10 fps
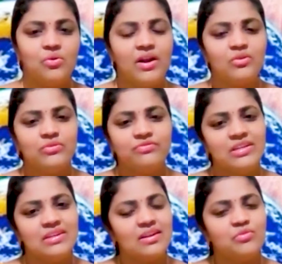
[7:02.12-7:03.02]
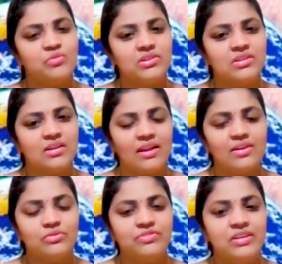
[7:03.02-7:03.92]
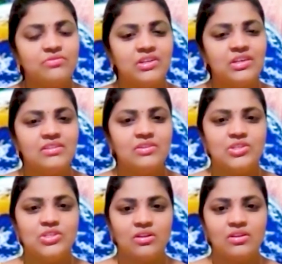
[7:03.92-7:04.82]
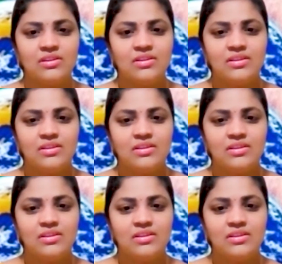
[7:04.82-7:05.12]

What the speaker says: Oh, I don't feel worthy at all.